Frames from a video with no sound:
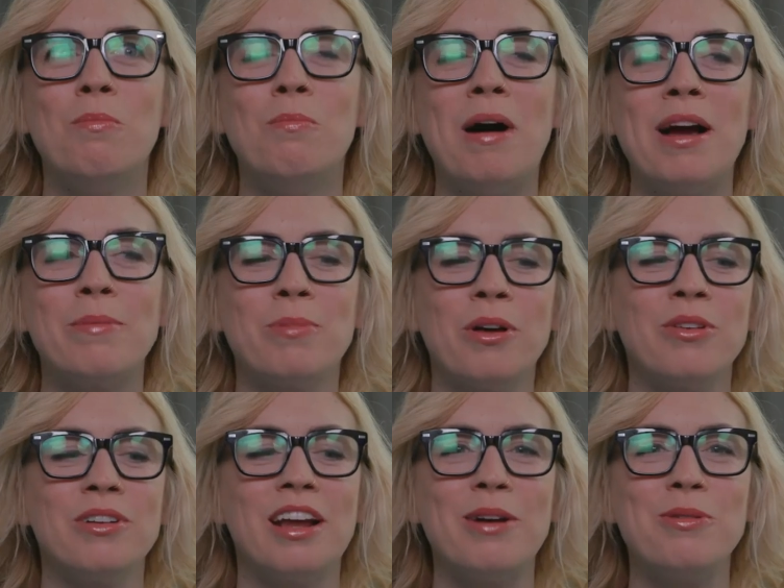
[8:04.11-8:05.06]
My
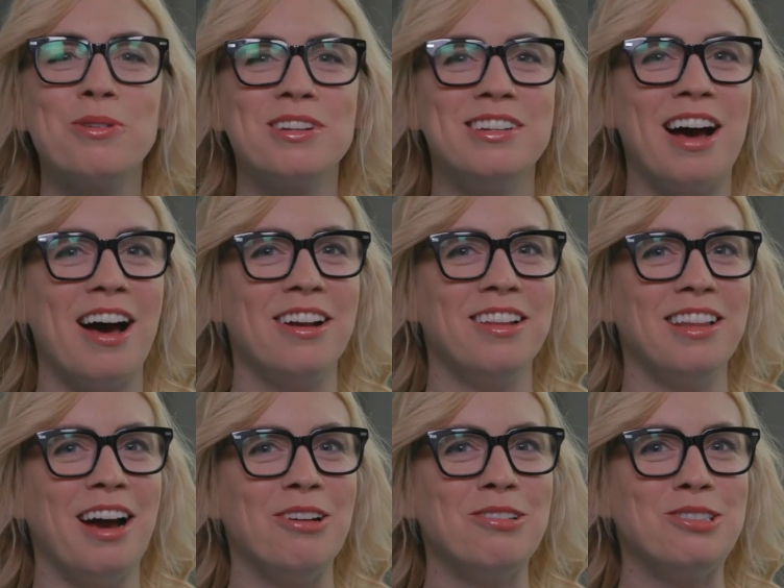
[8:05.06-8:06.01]
brother and I were not
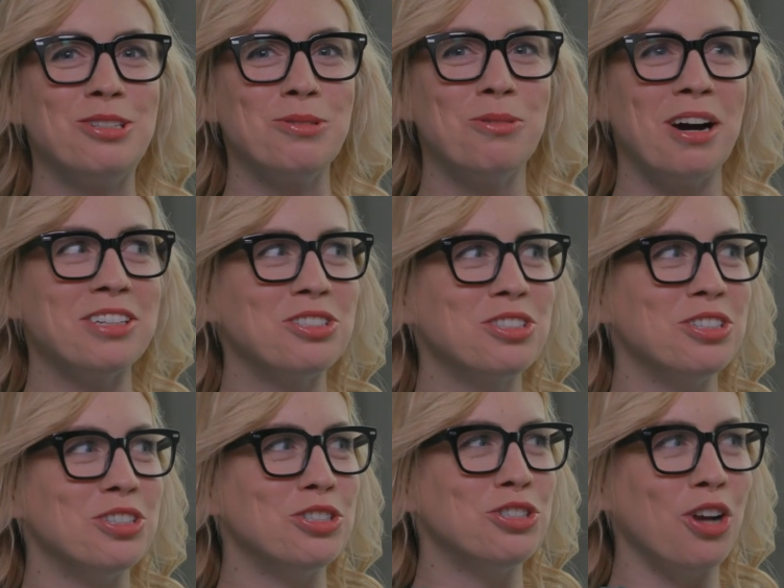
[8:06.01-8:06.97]
allowed to watch
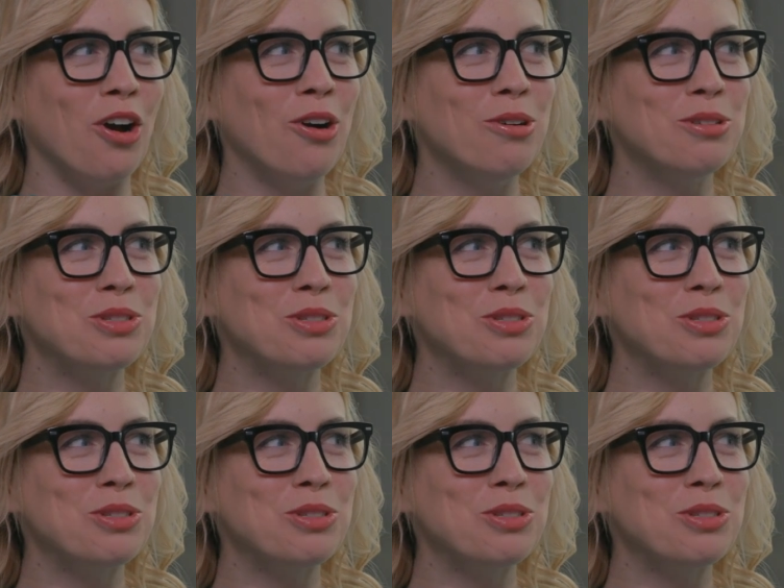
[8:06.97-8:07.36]
the show,